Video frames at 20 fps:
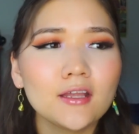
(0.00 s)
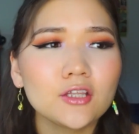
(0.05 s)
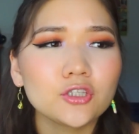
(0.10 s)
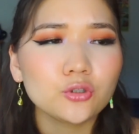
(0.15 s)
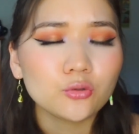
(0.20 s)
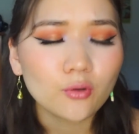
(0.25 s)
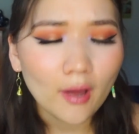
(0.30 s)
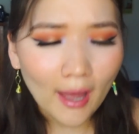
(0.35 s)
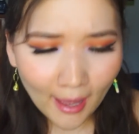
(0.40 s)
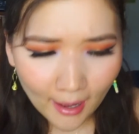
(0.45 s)

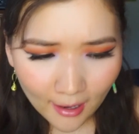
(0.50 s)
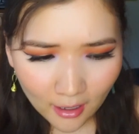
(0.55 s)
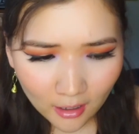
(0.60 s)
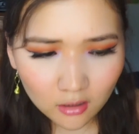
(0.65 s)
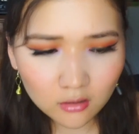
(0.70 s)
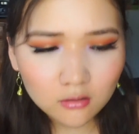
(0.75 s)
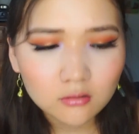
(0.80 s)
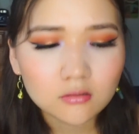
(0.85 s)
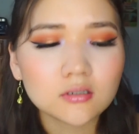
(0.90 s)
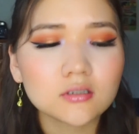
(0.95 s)
new
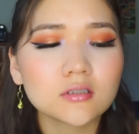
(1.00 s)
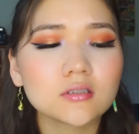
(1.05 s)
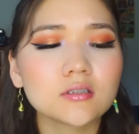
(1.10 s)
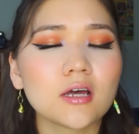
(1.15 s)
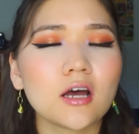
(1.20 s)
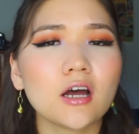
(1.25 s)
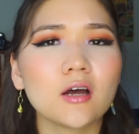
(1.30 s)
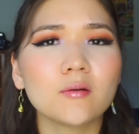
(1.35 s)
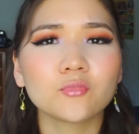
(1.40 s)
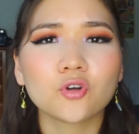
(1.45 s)
house,
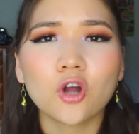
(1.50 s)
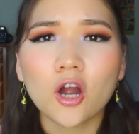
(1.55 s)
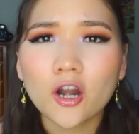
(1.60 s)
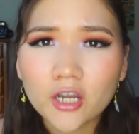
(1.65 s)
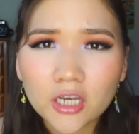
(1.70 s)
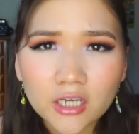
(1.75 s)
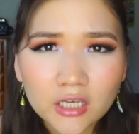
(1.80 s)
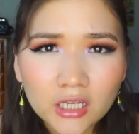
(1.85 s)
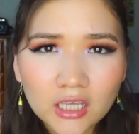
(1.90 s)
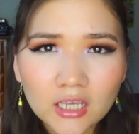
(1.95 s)

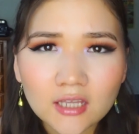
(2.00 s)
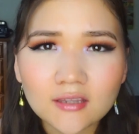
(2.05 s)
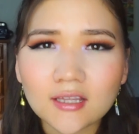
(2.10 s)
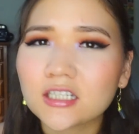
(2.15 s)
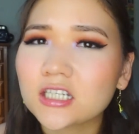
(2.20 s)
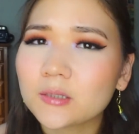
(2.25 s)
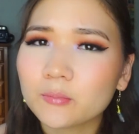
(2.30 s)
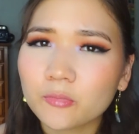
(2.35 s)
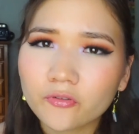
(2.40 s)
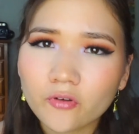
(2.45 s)
gardening, that
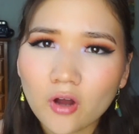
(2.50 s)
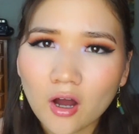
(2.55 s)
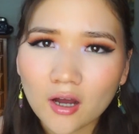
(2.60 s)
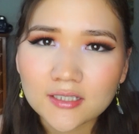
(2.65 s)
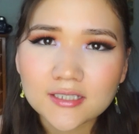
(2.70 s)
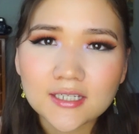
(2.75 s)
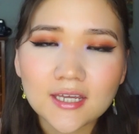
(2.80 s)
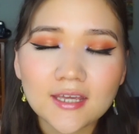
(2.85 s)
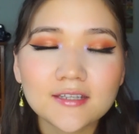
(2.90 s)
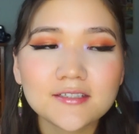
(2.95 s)
type of
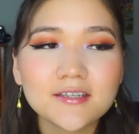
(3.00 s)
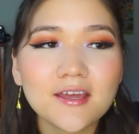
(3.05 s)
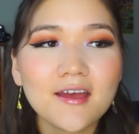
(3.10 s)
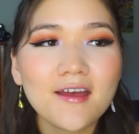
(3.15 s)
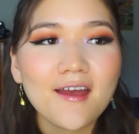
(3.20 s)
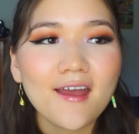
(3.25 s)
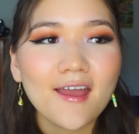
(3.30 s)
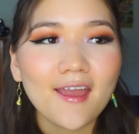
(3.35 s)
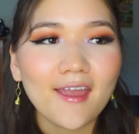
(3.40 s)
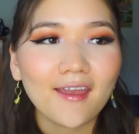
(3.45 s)
content.
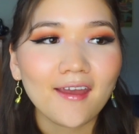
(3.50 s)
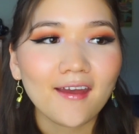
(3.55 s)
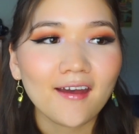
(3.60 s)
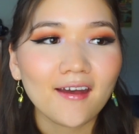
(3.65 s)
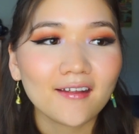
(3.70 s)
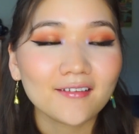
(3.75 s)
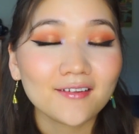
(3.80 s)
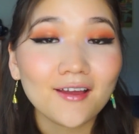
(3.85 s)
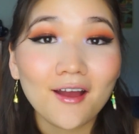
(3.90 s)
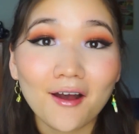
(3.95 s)

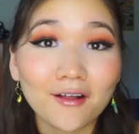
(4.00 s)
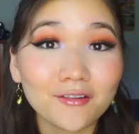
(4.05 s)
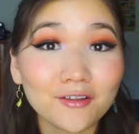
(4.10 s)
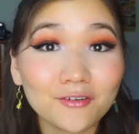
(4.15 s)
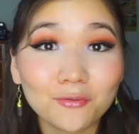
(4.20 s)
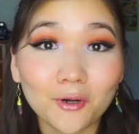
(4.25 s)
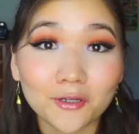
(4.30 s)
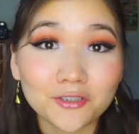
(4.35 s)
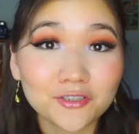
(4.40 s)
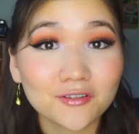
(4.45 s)
And yeah, I love
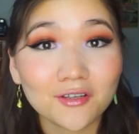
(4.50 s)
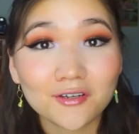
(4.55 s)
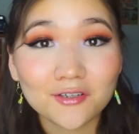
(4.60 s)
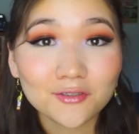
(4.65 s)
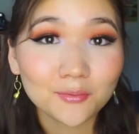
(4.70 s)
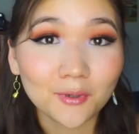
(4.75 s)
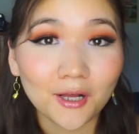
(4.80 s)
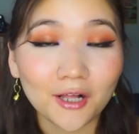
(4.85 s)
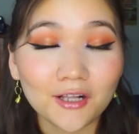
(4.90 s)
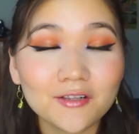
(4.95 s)
watching that as
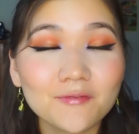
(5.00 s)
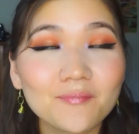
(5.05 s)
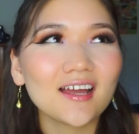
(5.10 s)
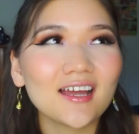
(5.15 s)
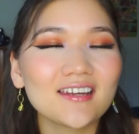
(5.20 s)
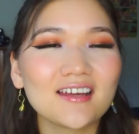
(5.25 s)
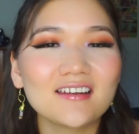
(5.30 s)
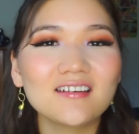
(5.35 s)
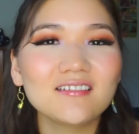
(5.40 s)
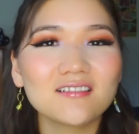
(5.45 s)
well.
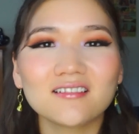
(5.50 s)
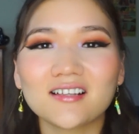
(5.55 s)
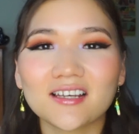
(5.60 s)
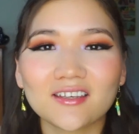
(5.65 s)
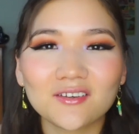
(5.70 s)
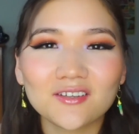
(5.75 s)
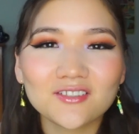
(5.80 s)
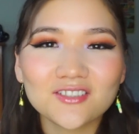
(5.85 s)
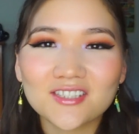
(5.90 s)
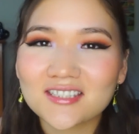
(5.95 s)
And I don't know, like
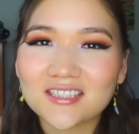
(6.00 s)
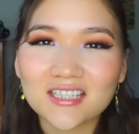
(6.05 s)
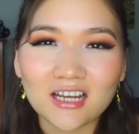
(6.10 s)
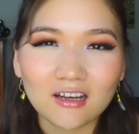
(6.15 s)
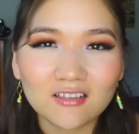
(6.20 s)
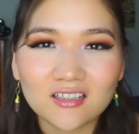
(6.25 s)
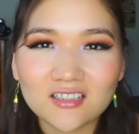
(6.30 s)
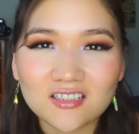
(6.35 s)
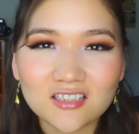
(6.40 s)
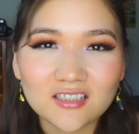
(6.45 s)
you can just tell
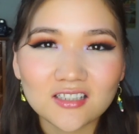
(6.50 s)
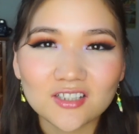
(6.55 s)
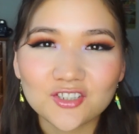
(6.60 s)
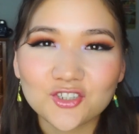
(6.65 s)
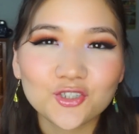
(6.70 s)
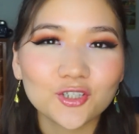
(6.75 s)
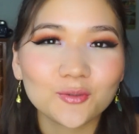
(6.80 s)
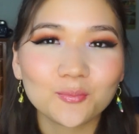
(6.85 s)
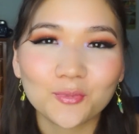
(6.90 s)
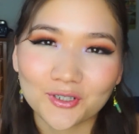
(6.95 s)
that she's such a
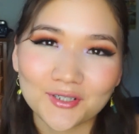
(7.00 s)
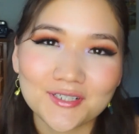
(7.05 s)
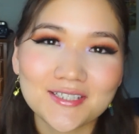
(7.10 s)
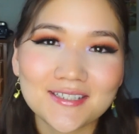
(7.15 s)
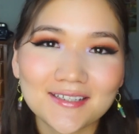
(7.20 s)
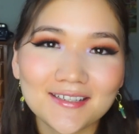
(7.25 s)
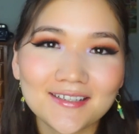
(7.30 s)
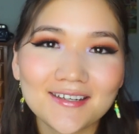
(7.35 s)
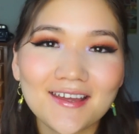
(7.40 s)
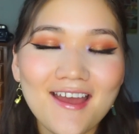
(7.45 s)
good
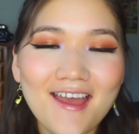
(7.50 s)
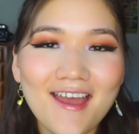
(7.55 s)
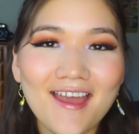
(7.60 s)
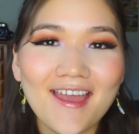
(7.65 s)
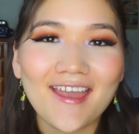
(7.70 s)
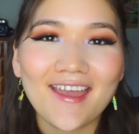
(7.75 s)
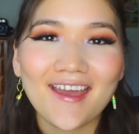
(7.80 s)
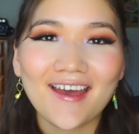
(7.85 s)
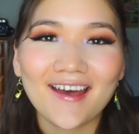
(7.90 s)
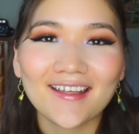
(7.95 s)
person,
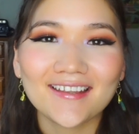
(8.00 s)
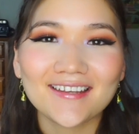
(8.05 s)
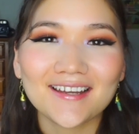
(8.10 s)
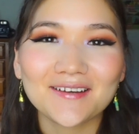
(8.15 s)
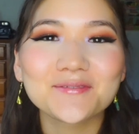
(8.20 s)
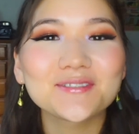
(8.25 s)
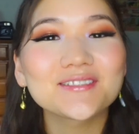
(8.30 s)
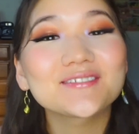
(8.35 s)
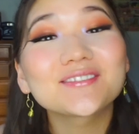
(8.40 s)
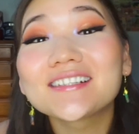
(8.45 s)
and
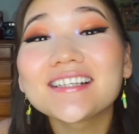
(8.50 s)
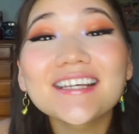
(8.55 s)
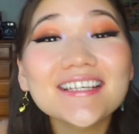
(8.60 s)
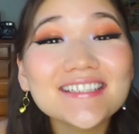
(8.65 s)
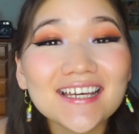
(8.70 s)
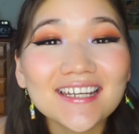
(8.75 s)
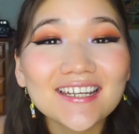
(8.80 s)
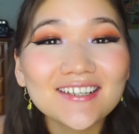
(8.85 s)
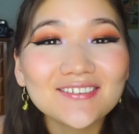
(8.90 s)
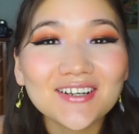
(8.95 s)
I'm so really
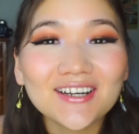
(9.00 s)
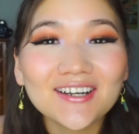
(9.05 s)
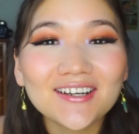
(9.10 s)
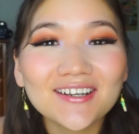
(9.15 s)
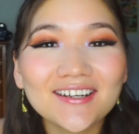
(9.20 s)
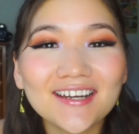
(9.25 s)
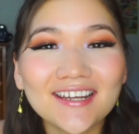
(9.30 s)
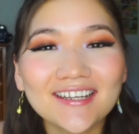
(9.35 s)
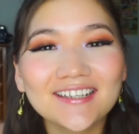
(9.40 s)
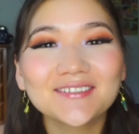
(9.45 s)
excited for her
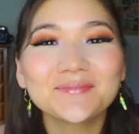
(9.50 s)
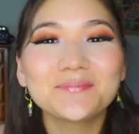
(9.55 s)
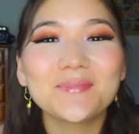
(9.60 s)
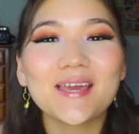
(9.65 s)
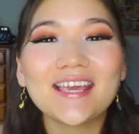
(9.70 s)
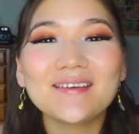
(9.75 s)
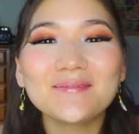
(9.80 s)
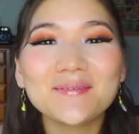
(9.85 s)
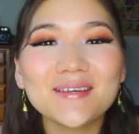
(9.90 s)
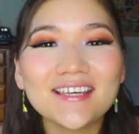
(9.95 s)
and her
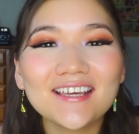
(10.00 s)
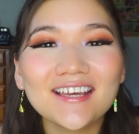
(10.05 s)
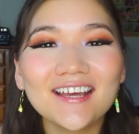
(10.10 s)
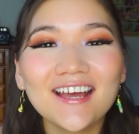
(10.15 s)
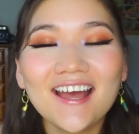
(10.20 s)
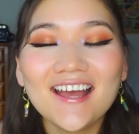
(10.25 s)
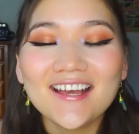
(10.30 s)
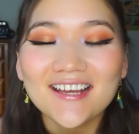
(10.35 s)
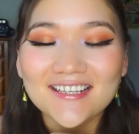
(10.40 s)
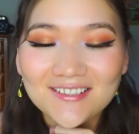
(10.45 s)
baby,
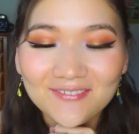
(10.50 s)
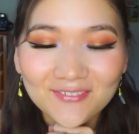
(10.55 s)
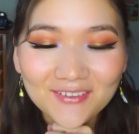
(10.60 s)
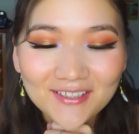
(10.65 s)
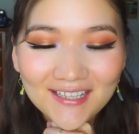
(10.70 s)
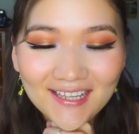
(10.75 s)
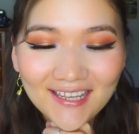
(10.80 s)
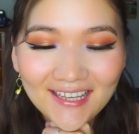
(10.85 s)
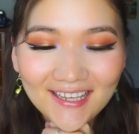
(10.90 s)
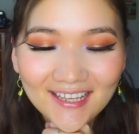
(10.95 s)
because I feel
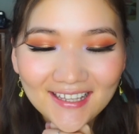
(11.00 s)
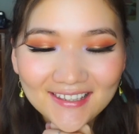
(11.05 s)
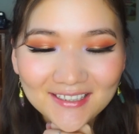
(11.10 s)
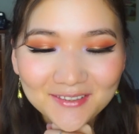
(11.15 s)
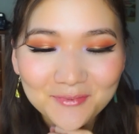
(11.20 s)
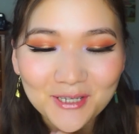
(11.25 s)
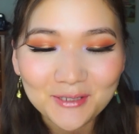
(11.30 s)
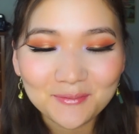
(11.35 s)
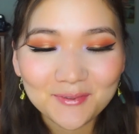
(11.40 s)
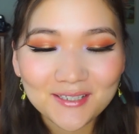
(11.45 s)
like their
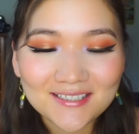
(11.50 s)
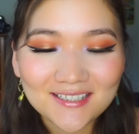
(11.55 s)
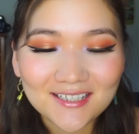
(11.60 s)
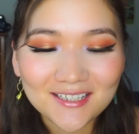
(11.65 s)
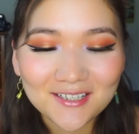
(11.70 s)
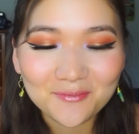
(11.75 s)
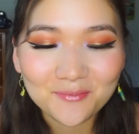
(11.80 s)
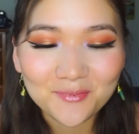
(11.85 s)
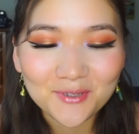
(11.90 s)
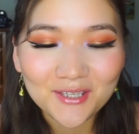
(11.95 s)
baby is
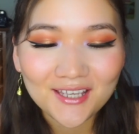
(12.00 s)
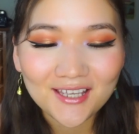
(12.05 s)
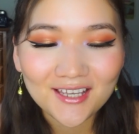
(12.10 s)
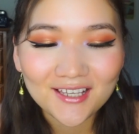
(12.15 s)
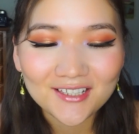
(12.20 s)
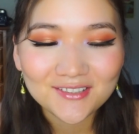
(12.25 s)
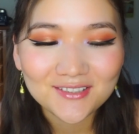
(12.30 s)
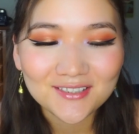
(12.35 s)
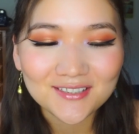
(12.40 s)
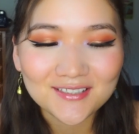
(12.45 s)
gonna be
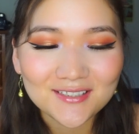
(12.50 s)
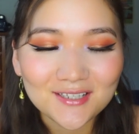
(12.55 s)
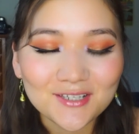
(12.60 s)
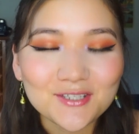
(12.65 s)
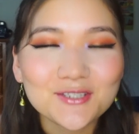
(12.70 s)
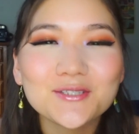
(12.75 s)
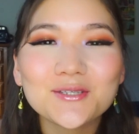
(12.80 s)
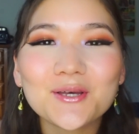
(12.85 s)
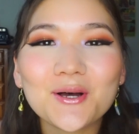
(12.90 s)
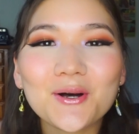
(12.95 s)
just
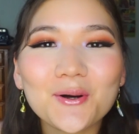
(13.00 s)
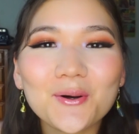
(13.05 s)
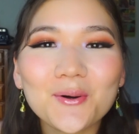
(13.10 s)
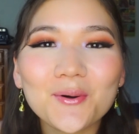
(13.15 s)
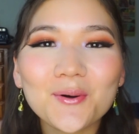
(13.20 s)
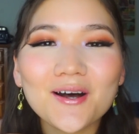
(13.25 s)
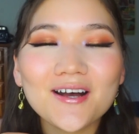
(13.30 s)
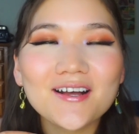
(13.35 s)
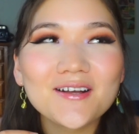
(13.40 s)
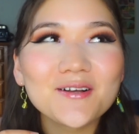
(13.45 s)
so